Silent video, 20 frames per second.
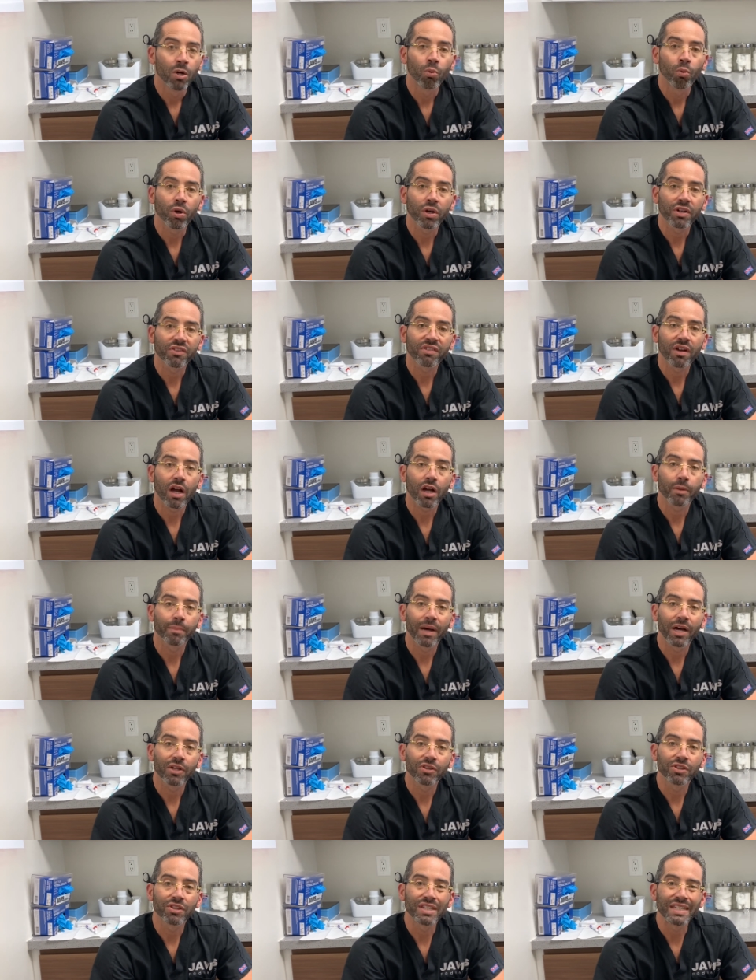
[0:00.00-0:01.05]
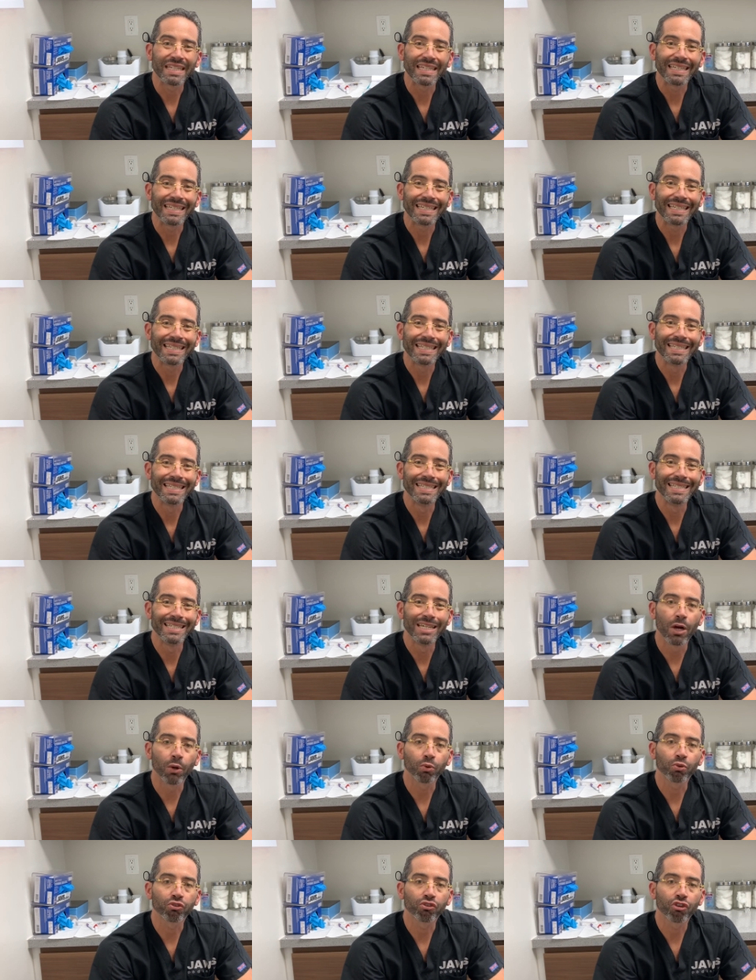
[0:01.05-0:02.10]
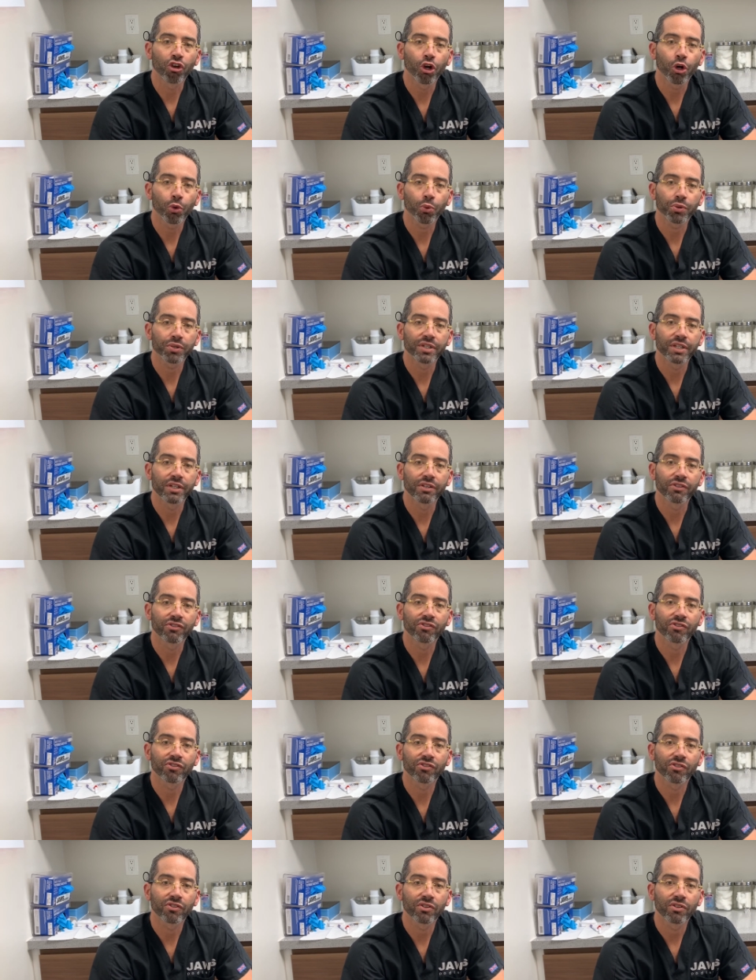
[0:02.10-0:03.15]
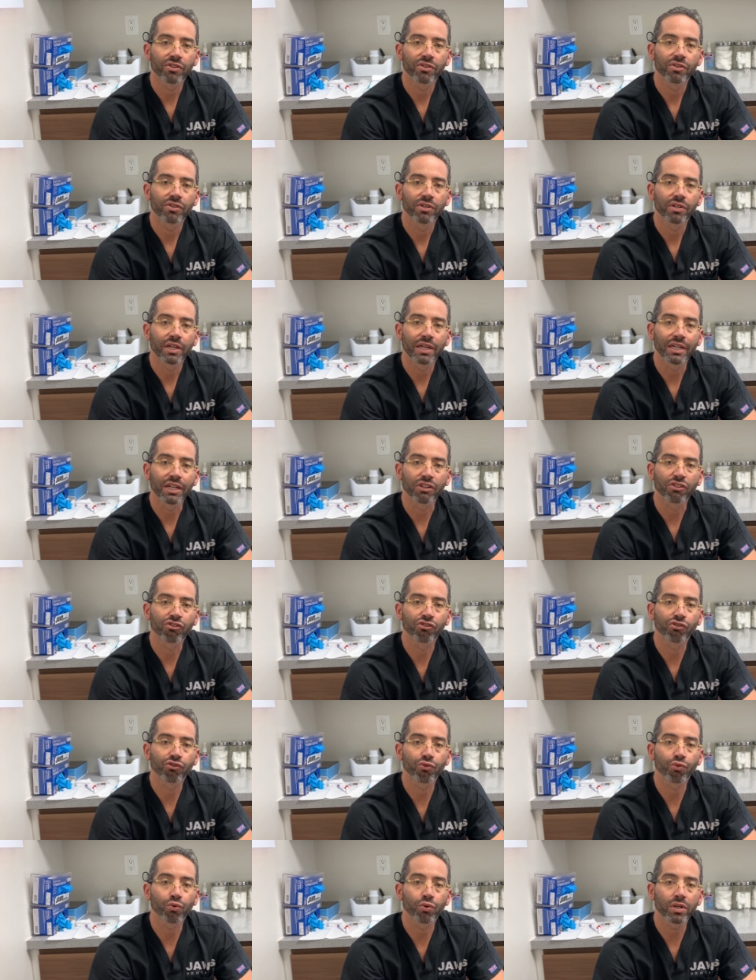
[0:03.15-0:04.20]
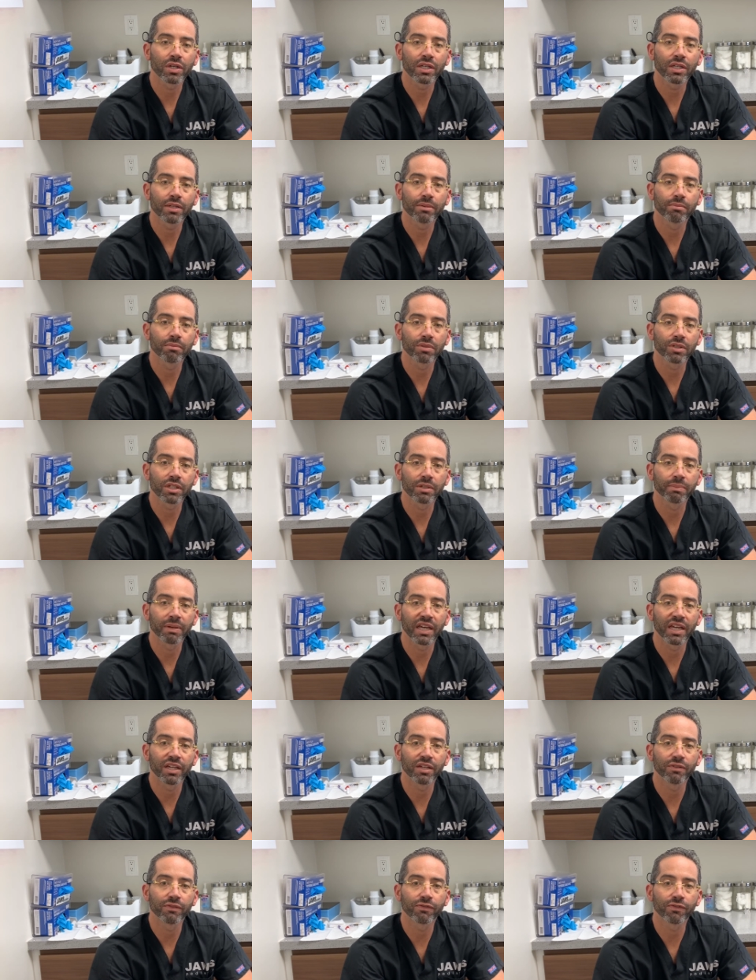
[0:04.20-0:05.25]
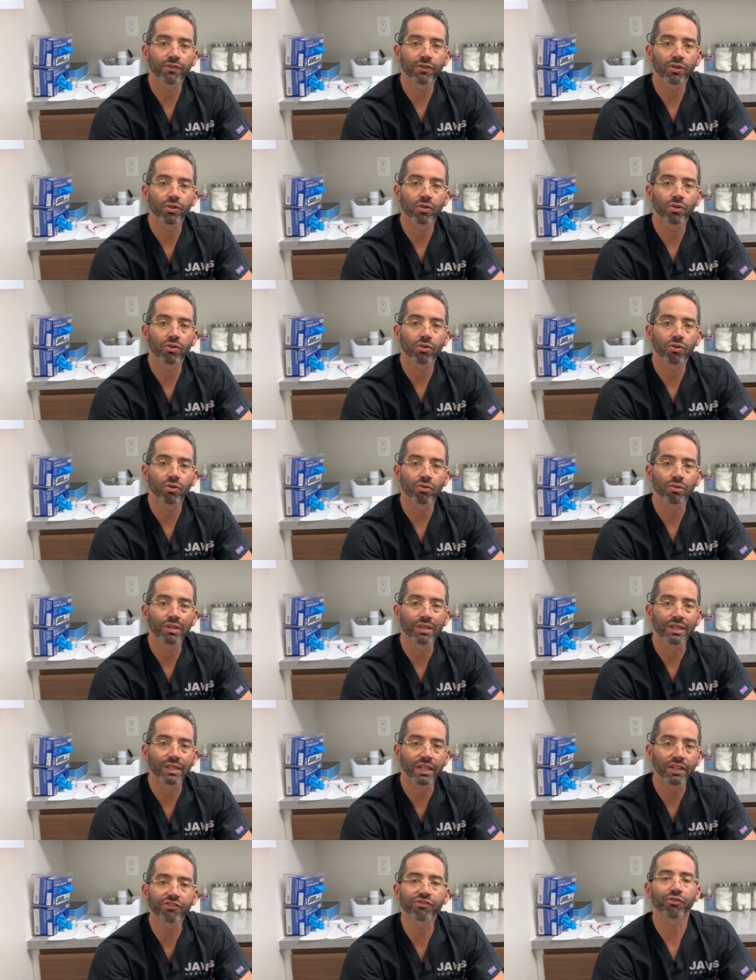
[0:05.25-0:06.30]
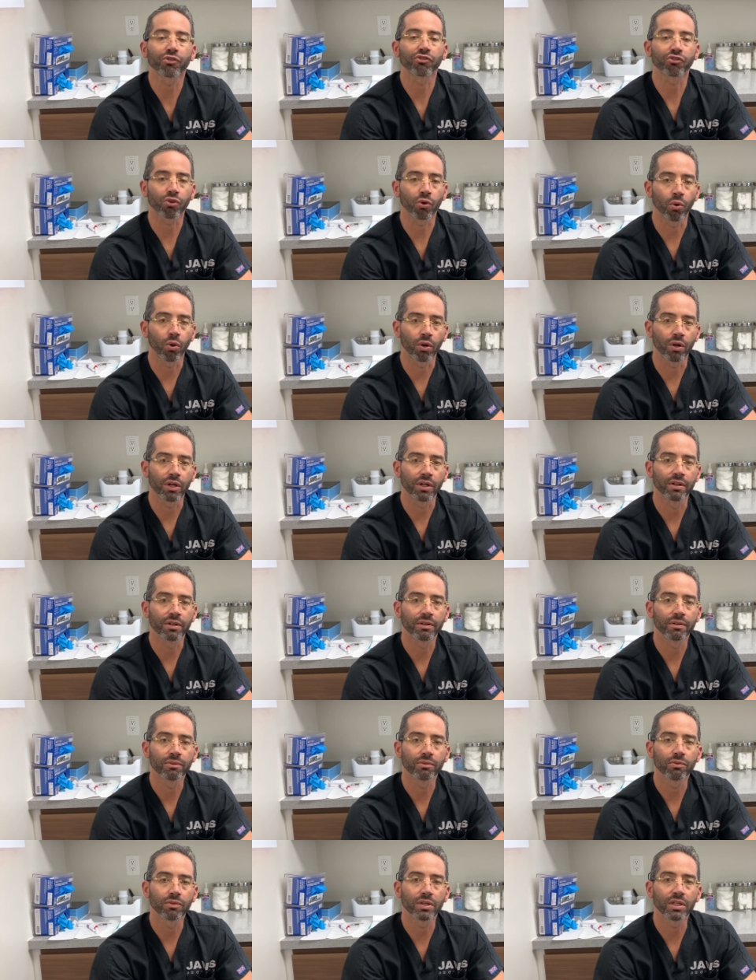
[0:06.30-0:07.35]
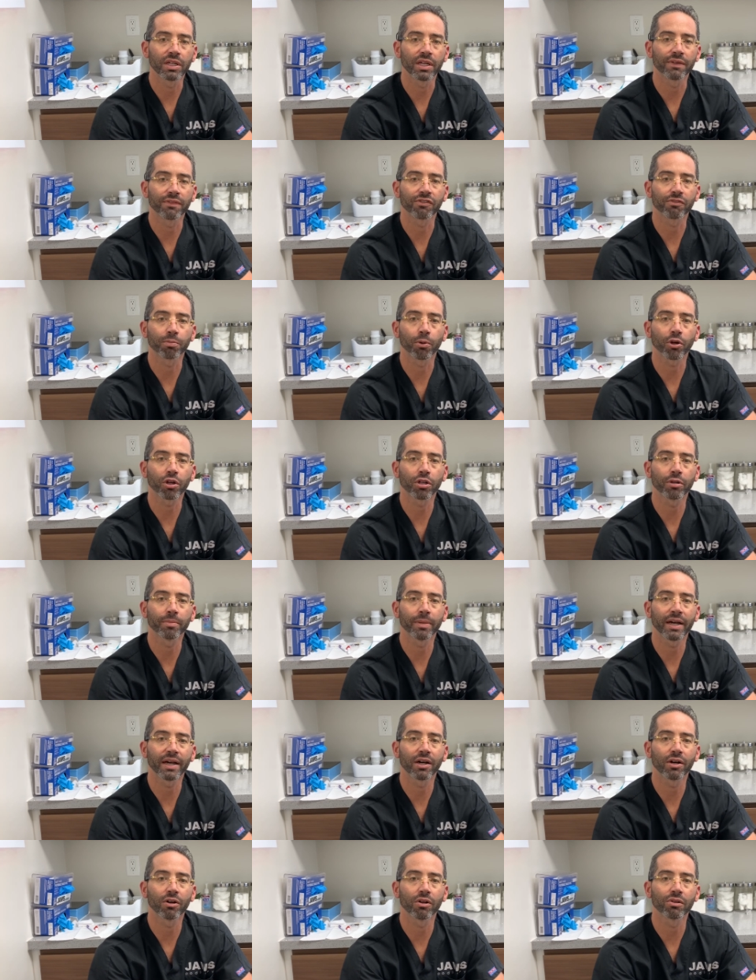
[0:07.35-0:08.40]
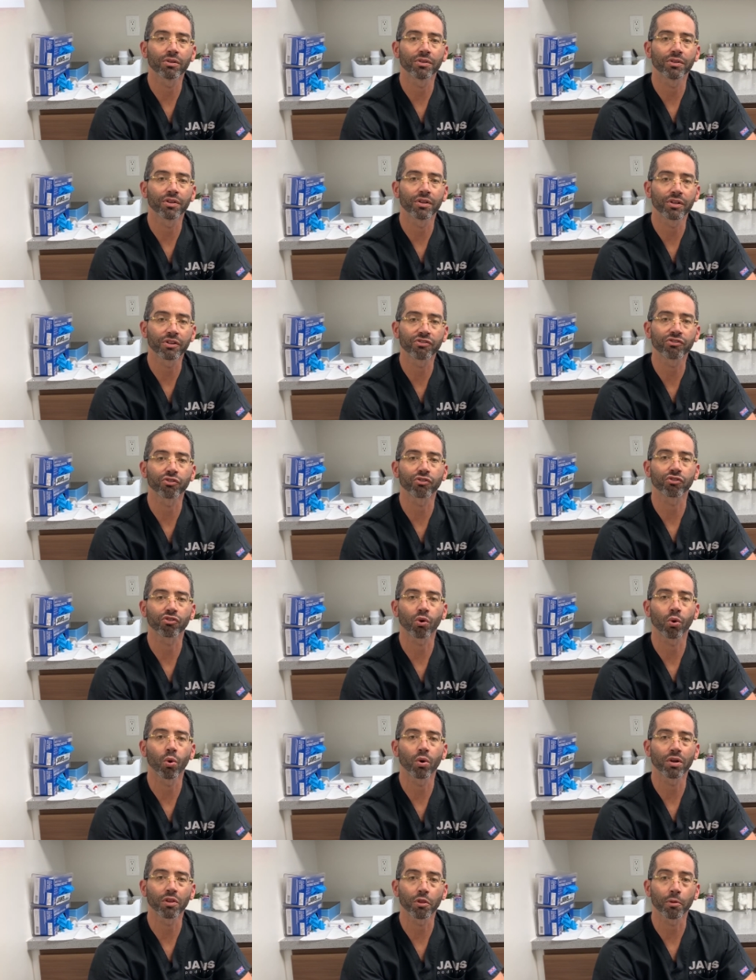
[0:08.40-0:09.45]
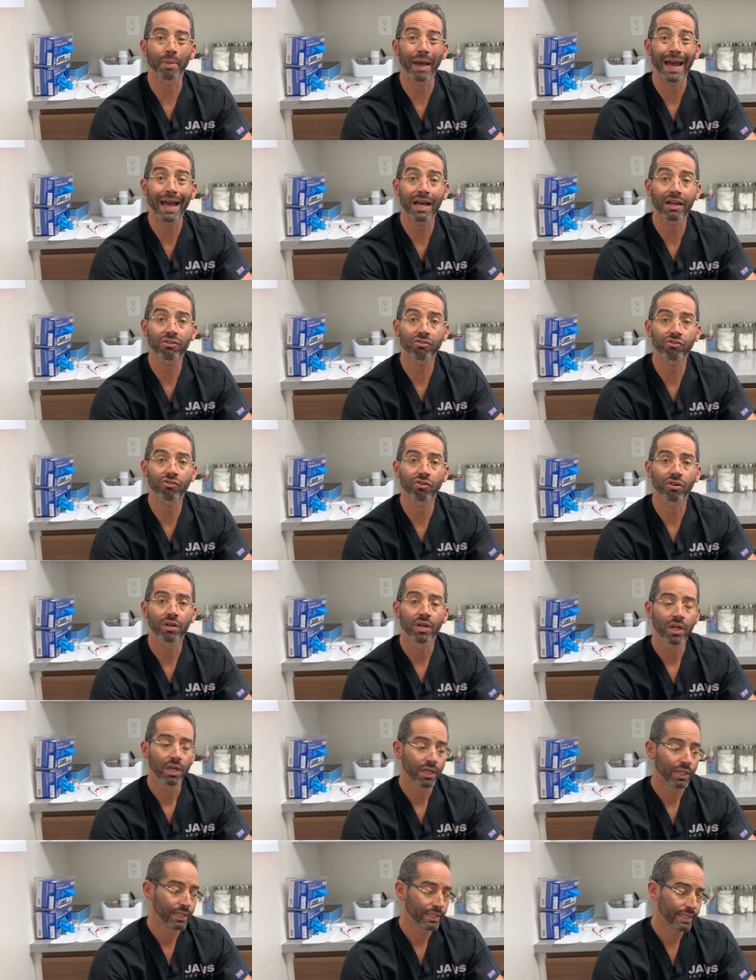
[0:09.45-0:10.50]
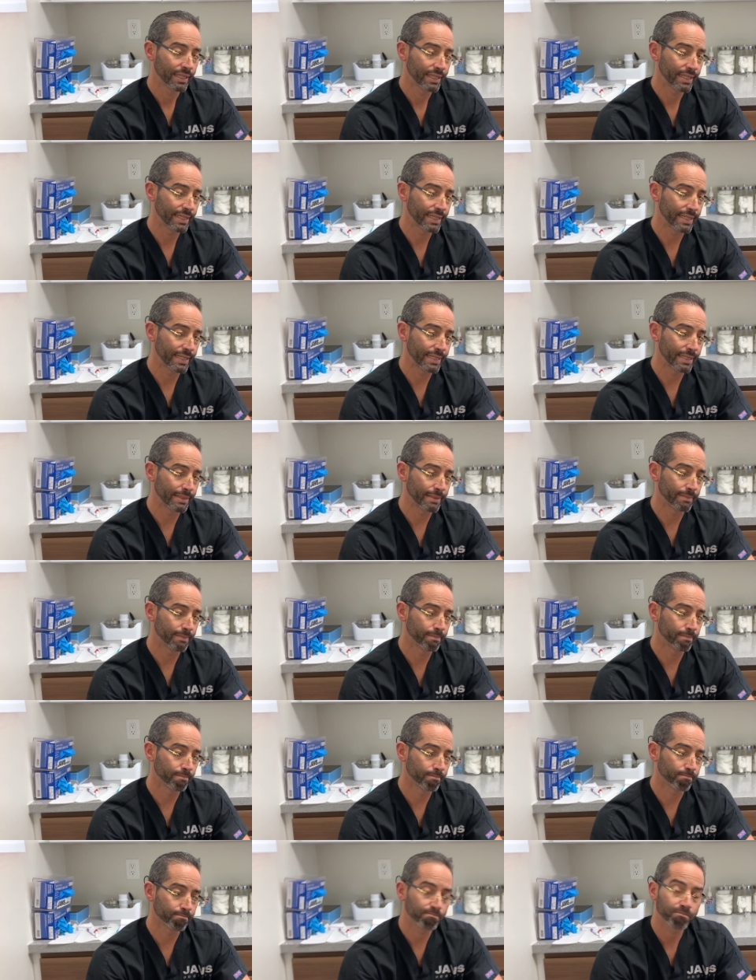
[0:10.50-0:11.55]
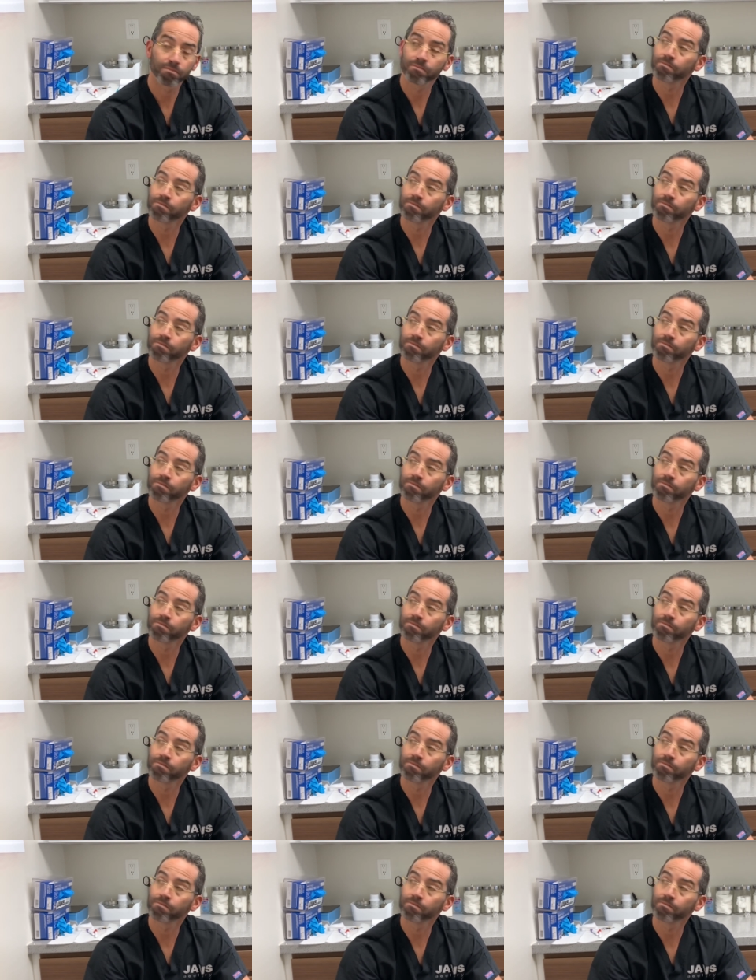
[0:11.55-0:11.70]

we're going to talk about the notorious and extremely painful Lister's corn. We have spoken about the Lister's corn in the past. Um,